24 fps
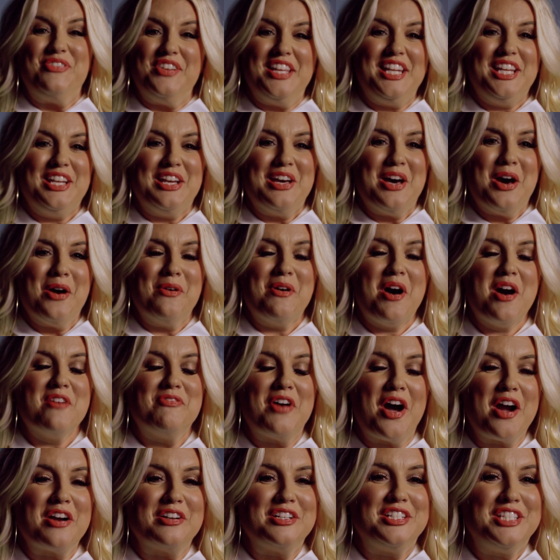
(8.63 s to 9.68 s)
video of
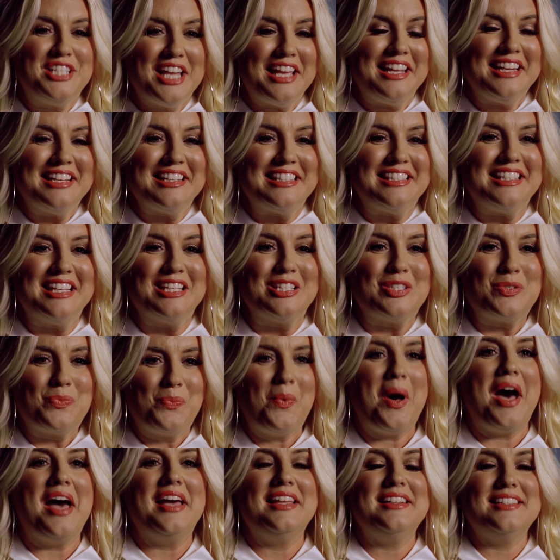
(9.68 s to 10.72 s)
our Genesis
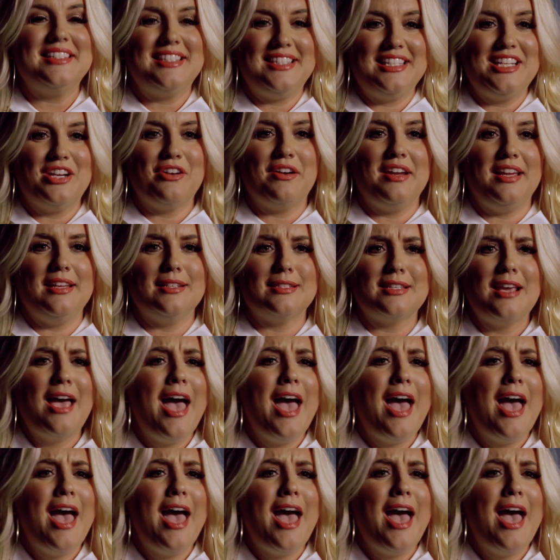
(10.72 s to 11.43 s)
1 series.